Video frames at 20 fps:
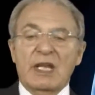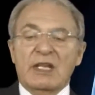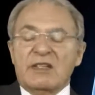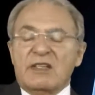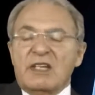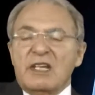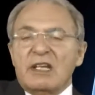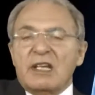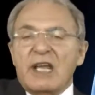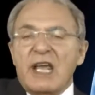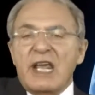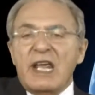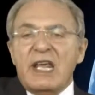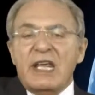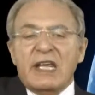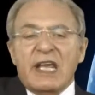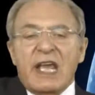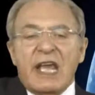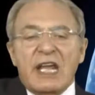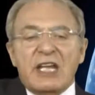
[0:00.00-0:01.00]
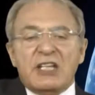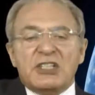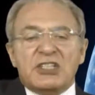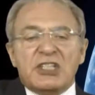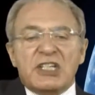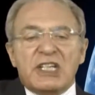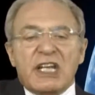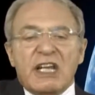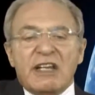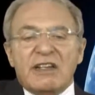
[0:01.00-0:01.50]
Delaying
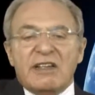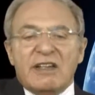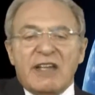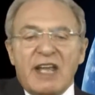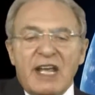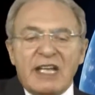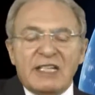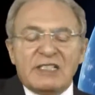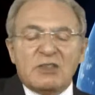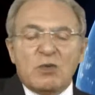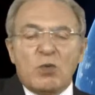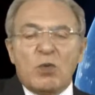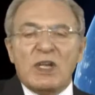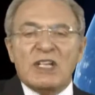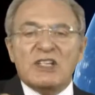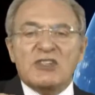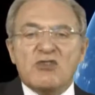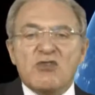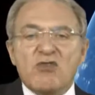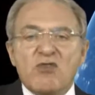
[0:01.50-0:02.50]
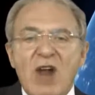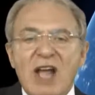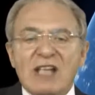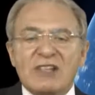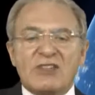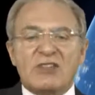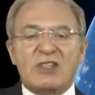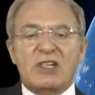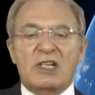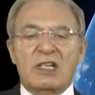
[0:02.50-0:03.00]
aging and death will
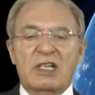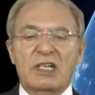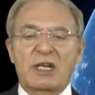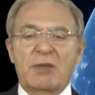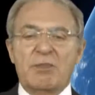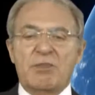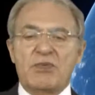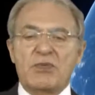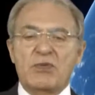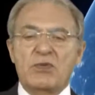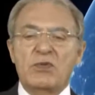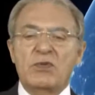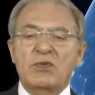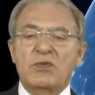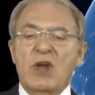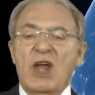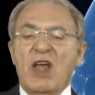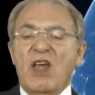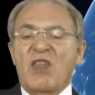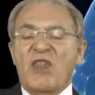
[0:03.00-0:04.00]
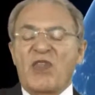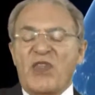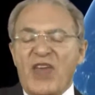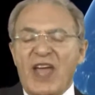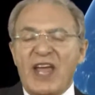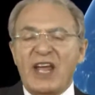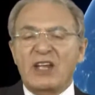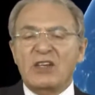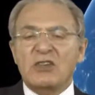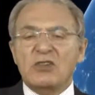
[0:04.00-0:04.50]
drastically improve
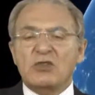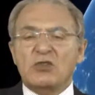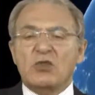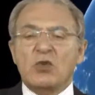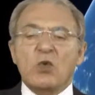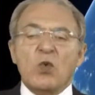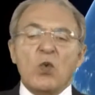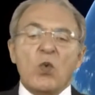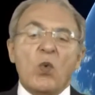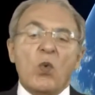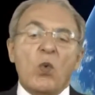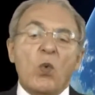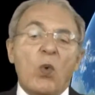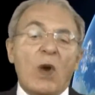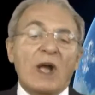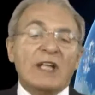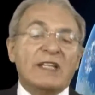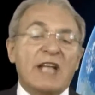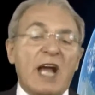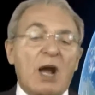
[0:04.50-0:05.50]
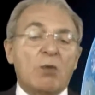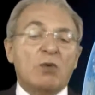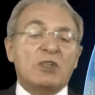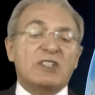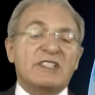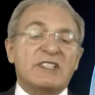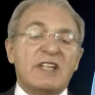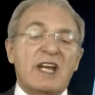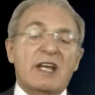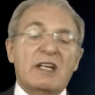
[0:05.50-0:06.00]
thanks to what our
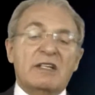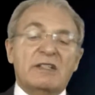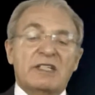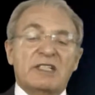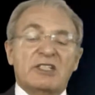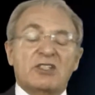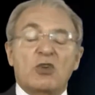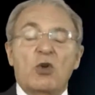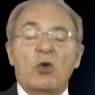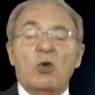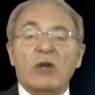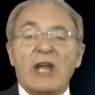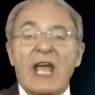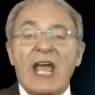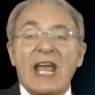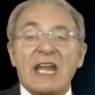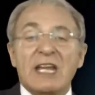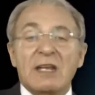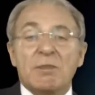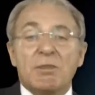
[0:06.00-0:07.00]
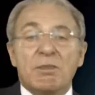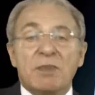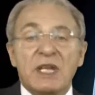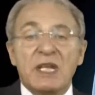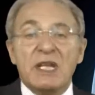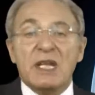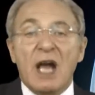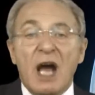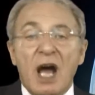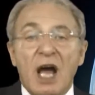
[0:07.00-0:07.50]
scientists call
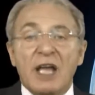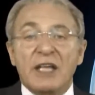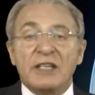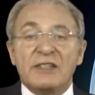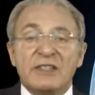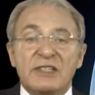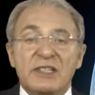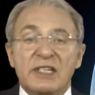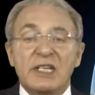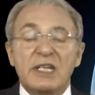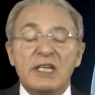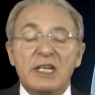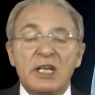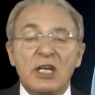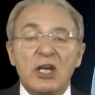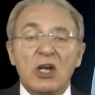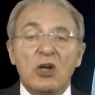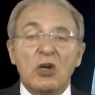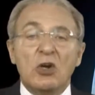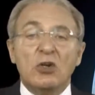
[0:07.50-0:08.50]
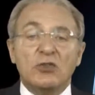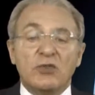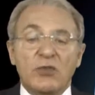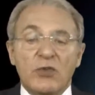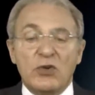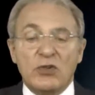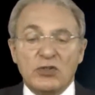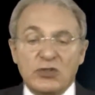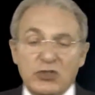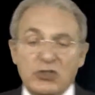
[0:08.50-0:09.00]
NBIC
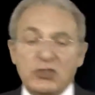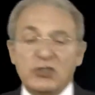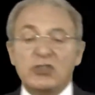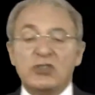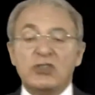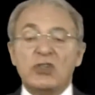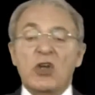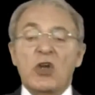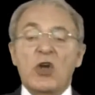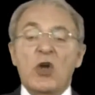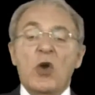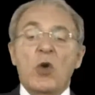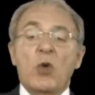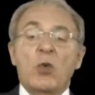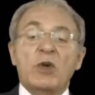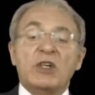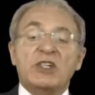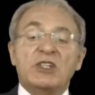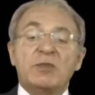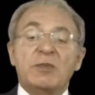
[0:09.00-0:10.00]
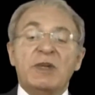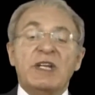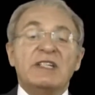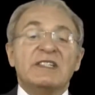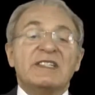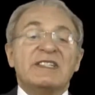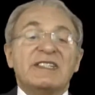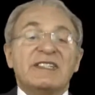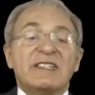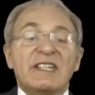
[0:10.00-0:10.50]
convergence, which
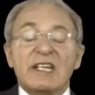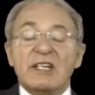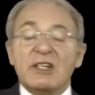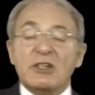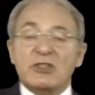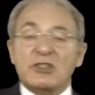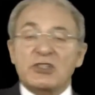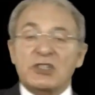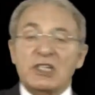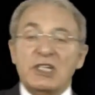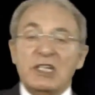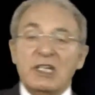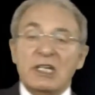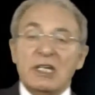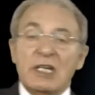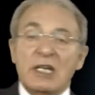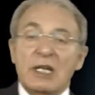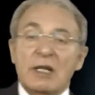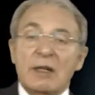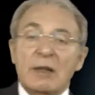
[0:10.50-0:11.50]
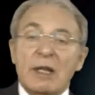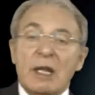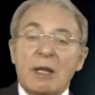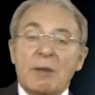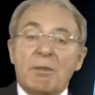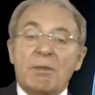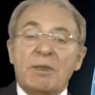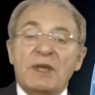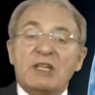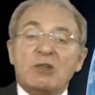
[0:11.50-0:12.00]
means synergy
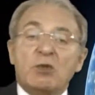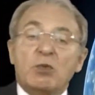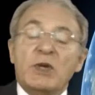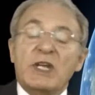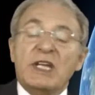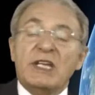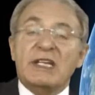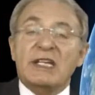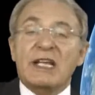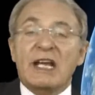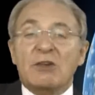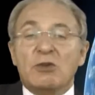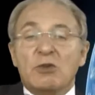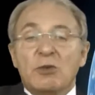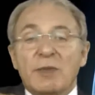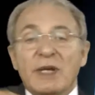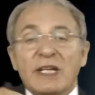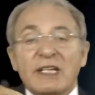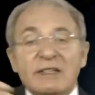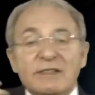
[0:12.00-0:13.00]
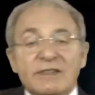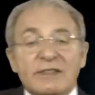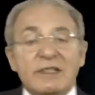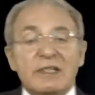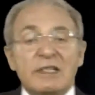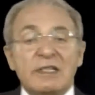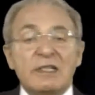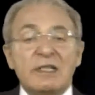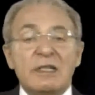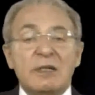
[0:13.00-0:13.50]
between
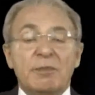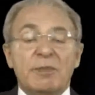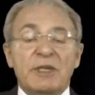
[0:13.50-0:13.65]
nanomedicine